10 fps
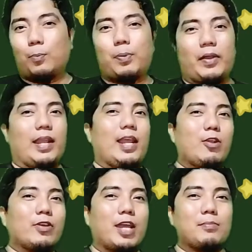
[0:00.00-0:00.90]
to
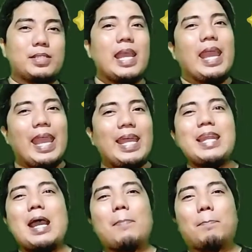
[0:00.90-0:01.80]
parallelograms
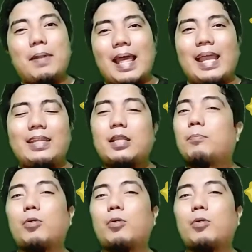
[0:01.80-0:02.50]
and apply